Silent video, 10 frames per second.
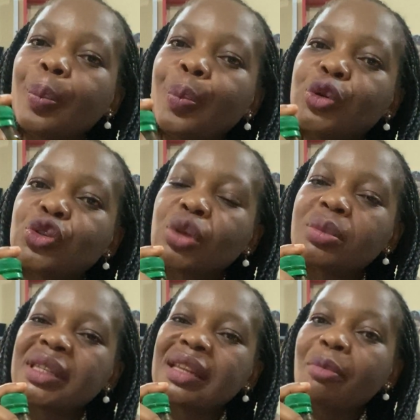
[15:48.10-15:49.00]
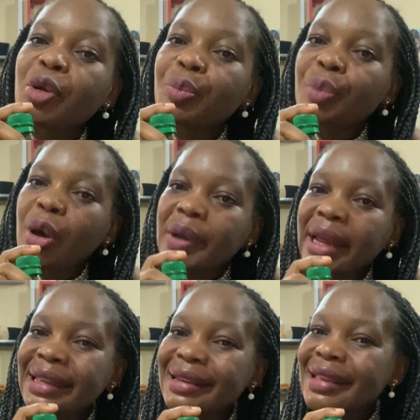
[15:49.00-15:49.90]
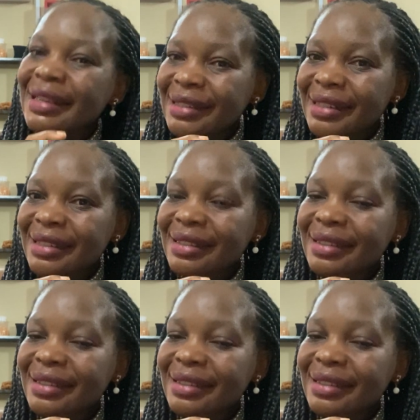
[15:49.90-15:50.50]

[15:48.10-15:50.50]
Put some cinnamon powder in it.